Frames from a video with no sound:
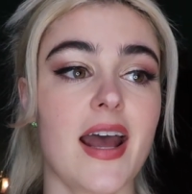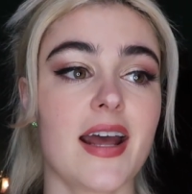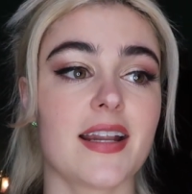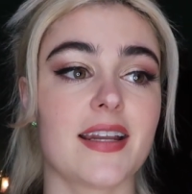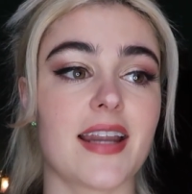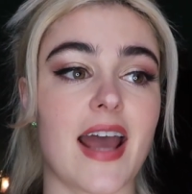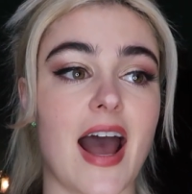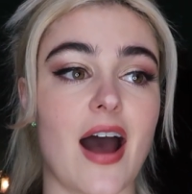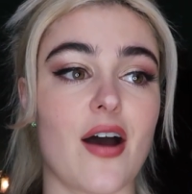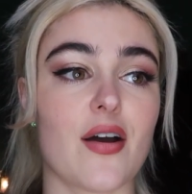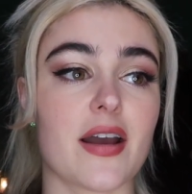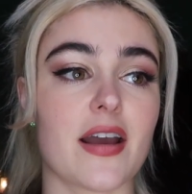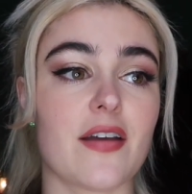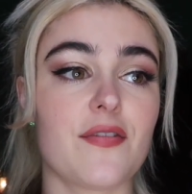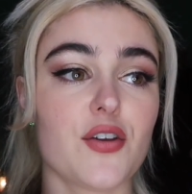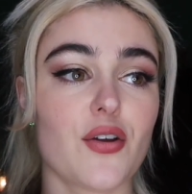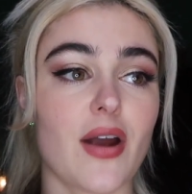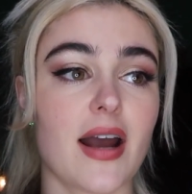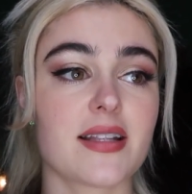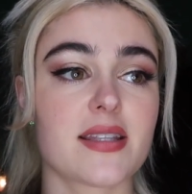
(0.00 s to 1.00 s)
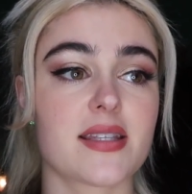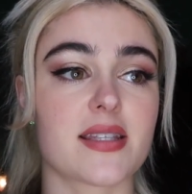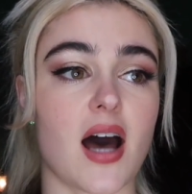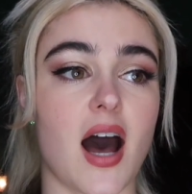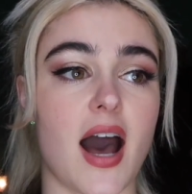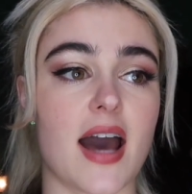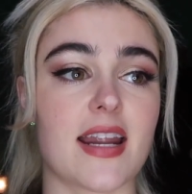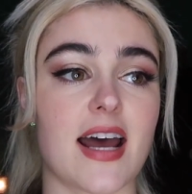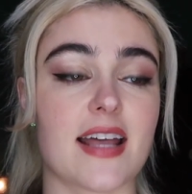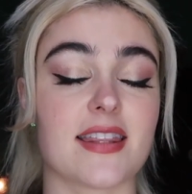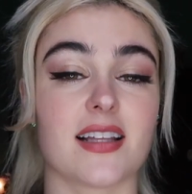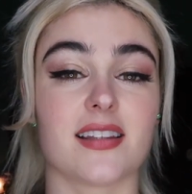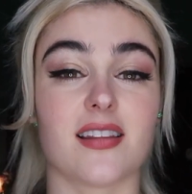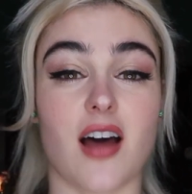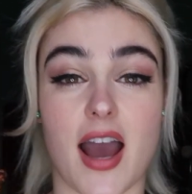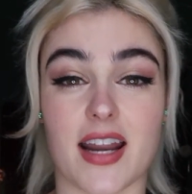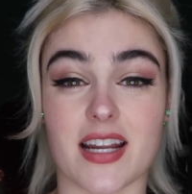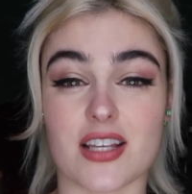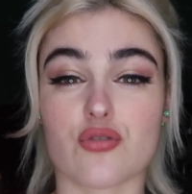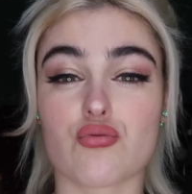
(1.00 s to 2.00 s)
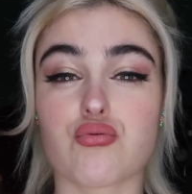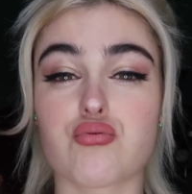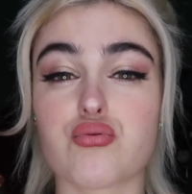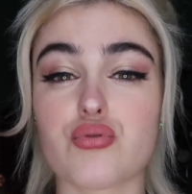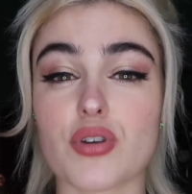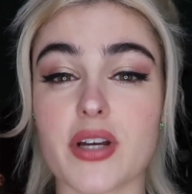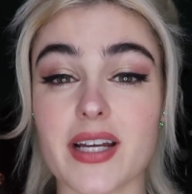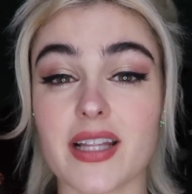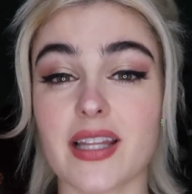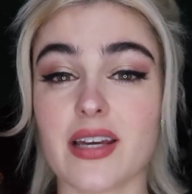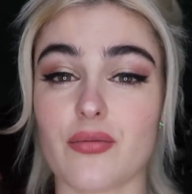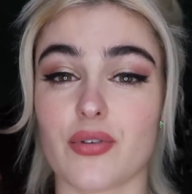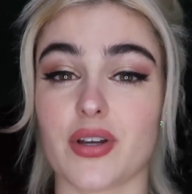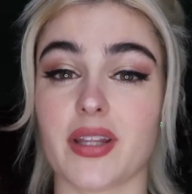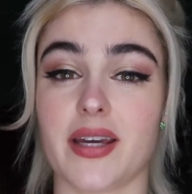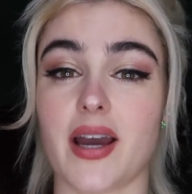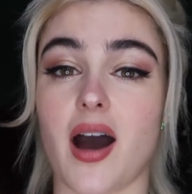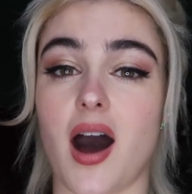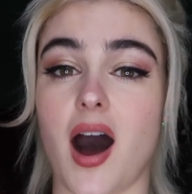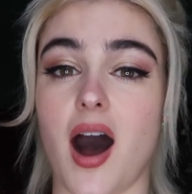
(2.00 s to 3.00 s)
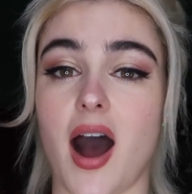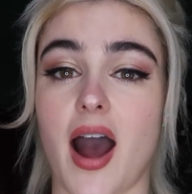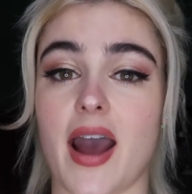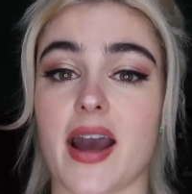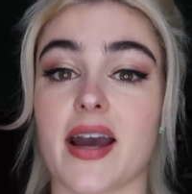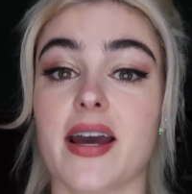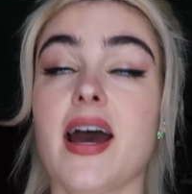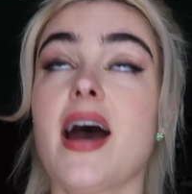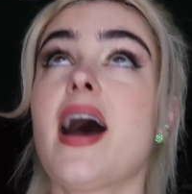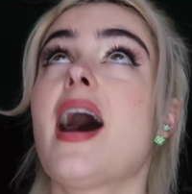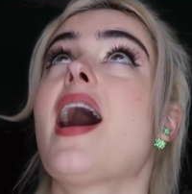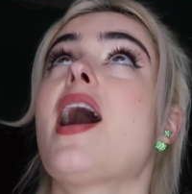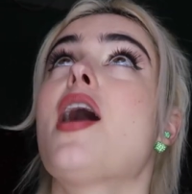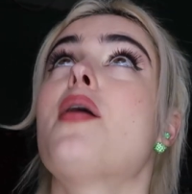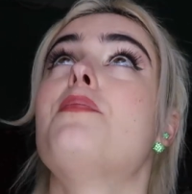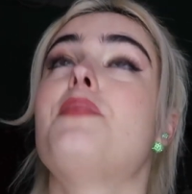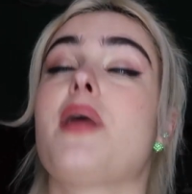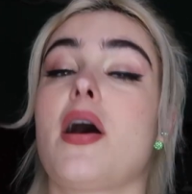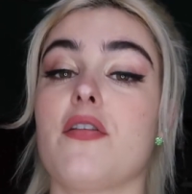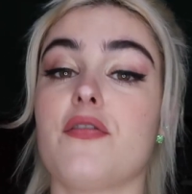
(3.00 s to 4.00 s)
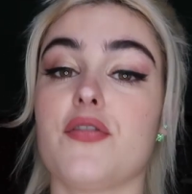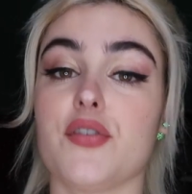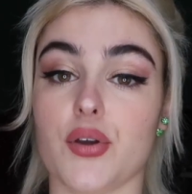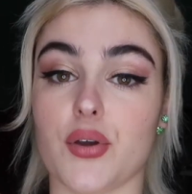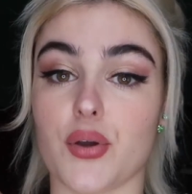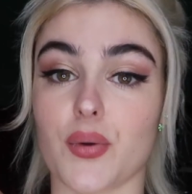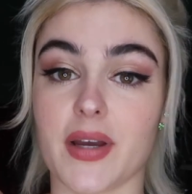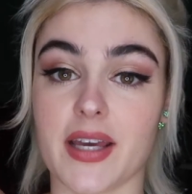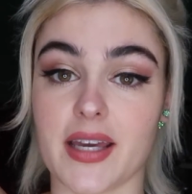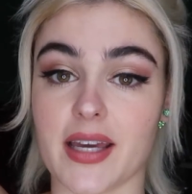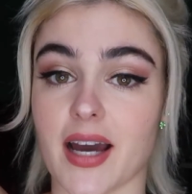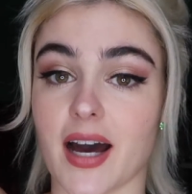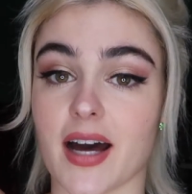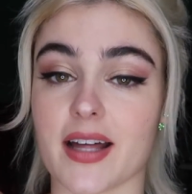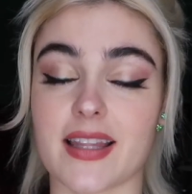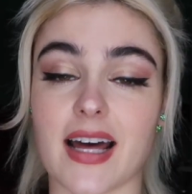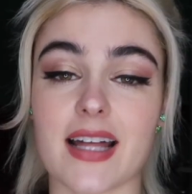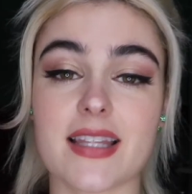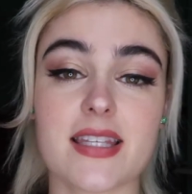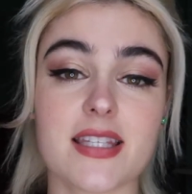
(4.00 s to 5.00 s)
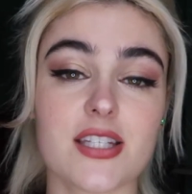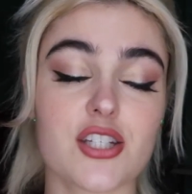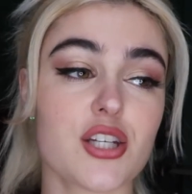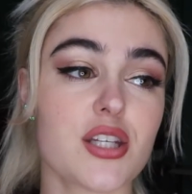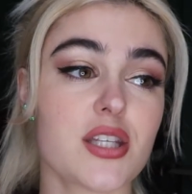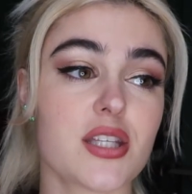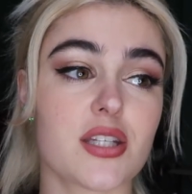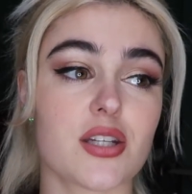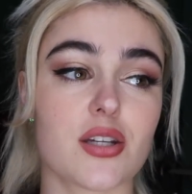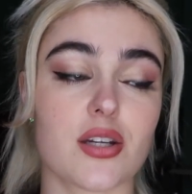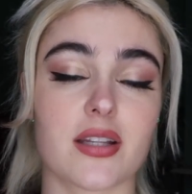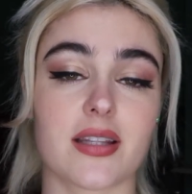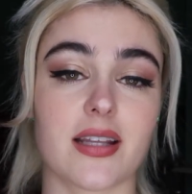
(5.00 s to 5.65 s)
Now, if you're outside and the light is really, really high above you here, that's just,